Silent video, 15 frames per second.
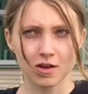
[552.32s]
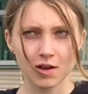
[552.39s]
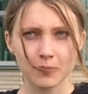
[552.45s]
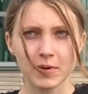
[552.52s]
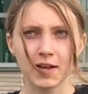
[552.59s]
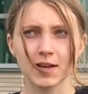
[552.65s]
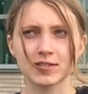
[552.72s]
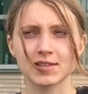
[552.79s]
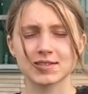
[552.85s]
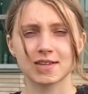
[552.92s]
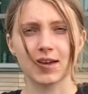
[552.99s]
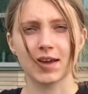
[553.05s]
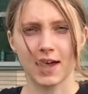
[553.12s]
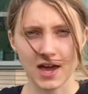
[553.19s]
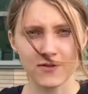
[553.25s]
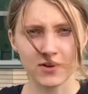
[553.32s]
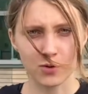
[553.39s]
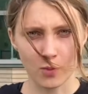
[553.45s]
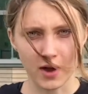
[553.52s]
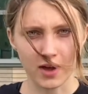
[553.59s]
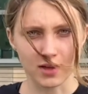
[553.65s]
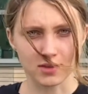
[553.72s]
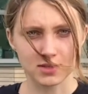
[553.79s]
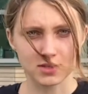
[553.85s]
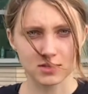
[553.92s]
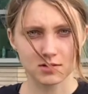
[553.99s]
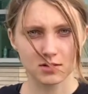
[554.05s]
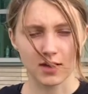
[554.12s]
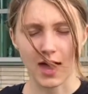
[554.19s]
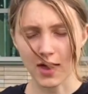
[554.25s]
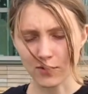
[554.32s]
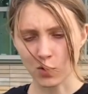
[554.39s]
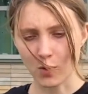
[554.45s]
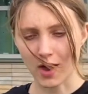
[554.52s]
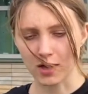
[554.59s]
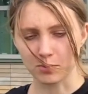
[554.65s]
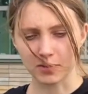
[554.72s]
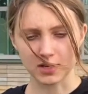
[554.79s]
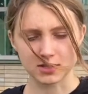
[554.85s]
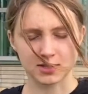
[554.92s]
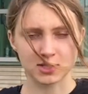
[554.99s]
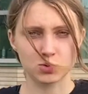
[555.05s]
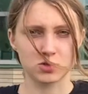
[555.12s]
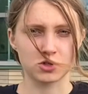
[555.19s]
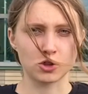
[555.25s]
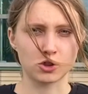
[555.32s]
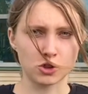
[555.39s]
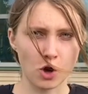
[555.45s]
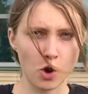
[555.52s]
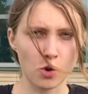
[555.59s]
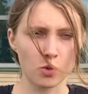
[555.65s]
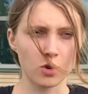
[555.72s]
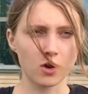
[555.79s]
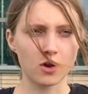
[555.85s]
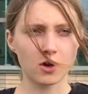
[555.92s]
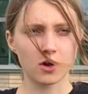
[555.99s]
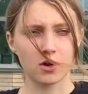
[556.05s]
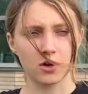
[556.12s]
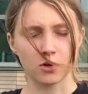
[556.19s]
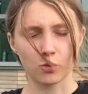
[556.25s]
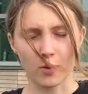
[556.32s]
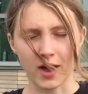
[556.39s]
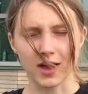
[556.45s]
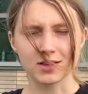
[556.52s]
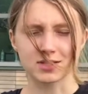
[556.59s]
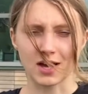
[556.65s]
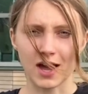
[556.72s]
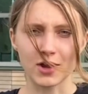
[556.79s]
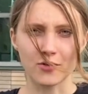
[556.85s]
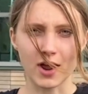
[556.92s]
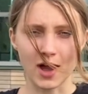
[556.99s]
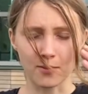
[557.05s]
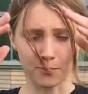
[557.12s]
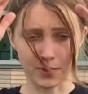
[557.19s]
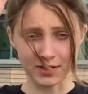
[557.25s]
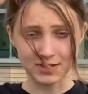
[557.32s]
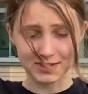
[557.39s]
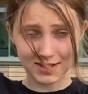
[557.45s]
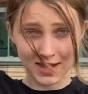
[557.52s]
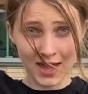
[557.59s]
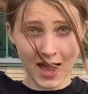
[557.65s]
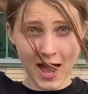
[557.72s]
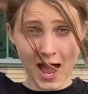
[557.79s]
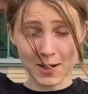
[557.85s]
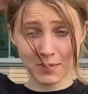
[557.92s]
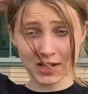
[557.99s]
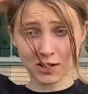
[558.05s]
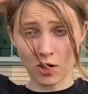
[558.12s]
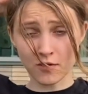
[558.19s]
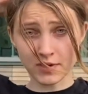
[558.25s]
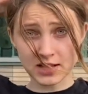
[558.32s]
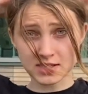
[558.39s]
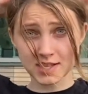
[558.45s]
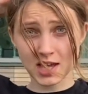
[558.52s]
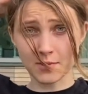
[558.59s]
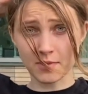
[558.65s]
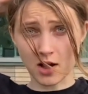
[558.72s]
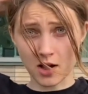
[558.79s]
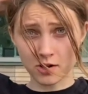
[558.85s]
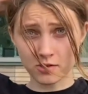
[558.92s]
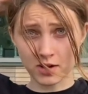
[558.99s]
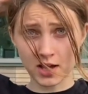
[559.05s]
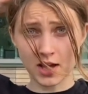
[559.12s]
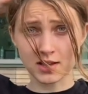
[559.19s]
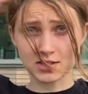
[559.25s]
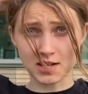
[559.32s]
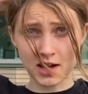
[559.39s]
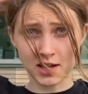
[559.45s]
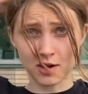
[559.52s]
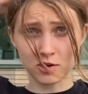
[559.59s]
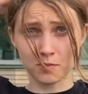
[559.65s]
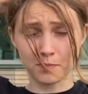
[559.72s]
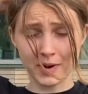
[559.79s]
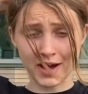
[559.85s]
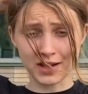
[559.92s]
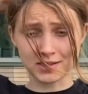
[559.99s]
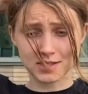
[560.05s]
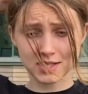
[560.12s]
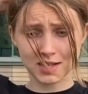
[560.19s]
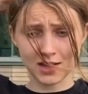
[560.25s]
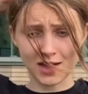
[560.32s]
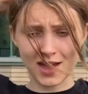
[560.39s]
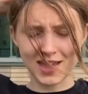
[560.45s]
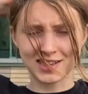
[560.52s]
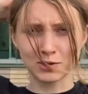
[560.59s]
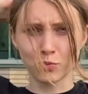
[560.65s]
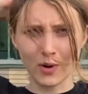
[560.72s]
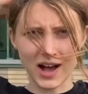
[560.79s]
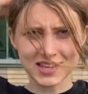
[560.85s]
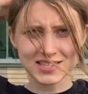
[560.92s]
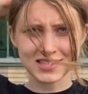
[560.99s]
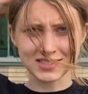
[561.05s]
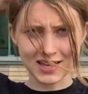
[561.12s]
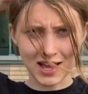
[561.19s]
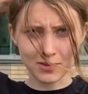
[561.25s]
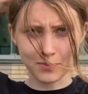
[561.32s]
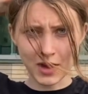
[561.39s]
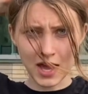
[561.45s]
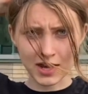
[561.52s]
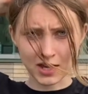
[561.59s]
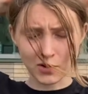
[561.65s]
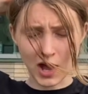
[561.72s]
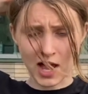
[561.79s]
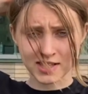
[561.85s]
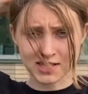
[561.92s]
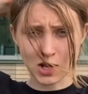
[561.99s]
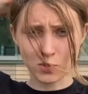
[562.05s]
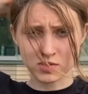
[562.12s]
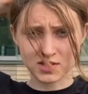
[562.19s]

because it's like heavy weight, because this was low weight, high rep. But I mean, obviously I'm hungry and tired, but it wasn't that bad as I was